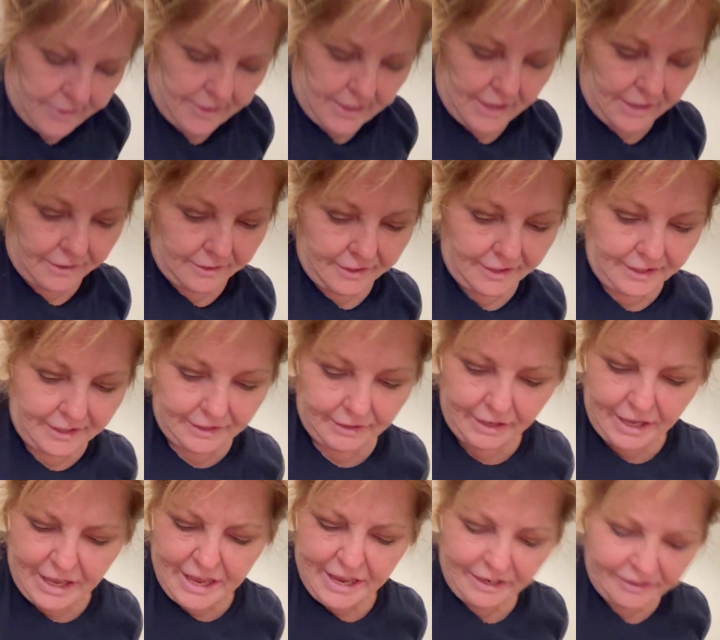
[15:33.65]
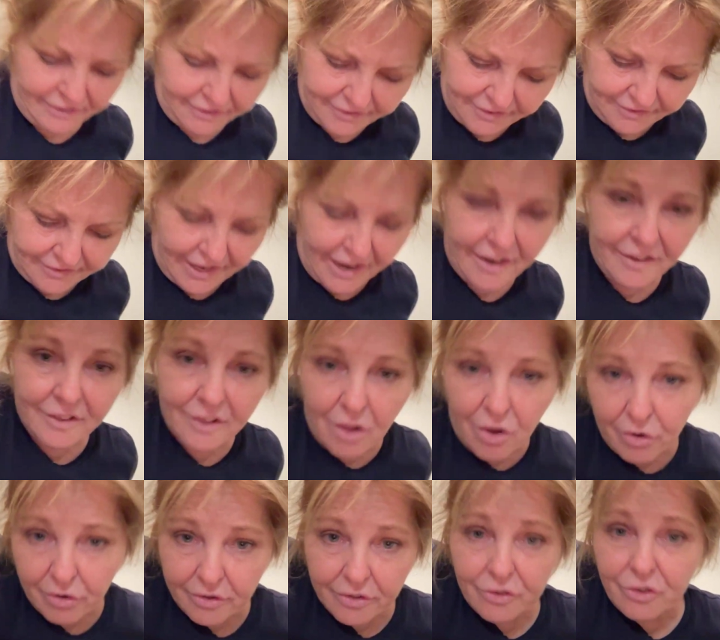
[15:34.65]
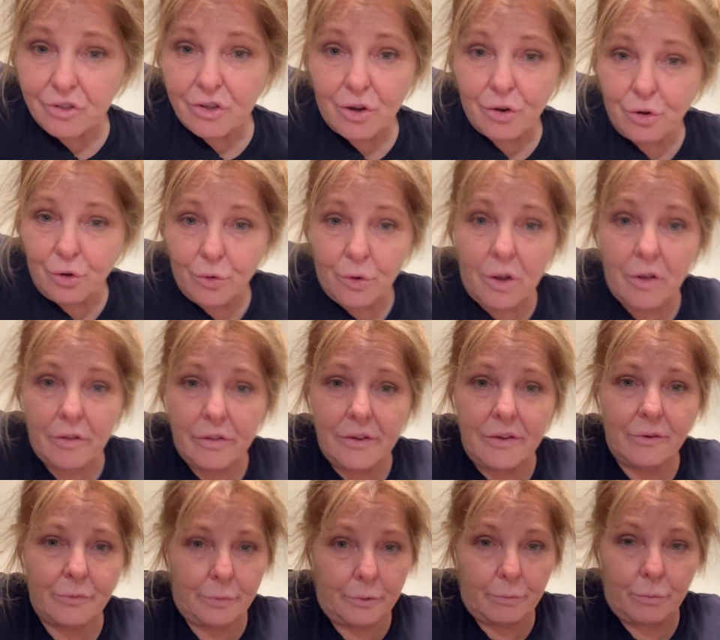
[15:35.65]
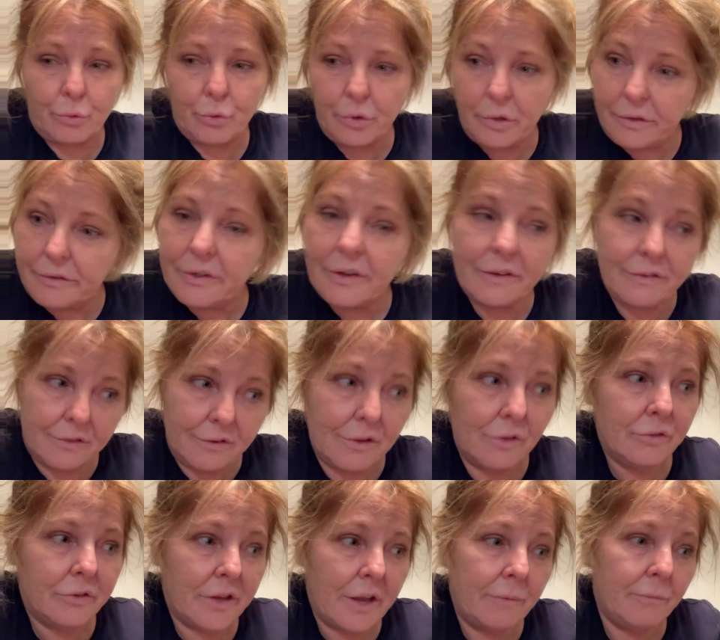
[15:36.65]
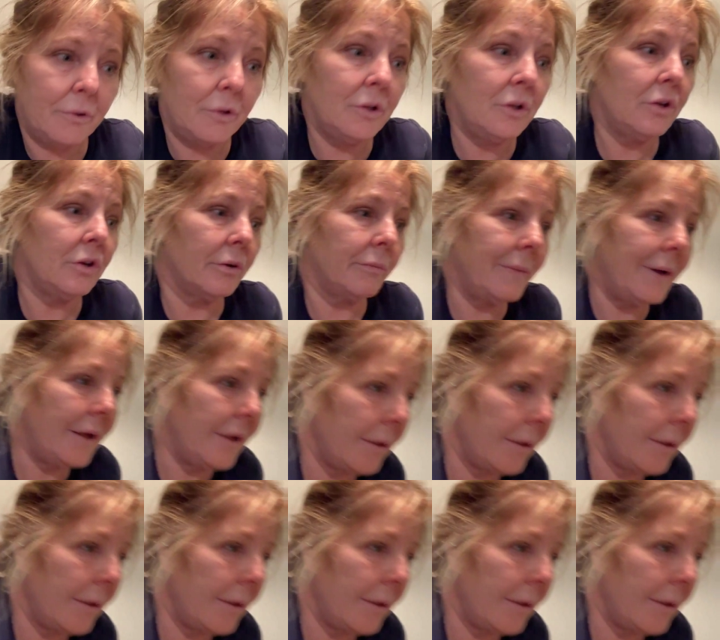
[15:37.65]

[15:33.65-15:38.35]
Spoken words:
the antique. It doesn't take long to show you all these, but boy, it takes a long time to look them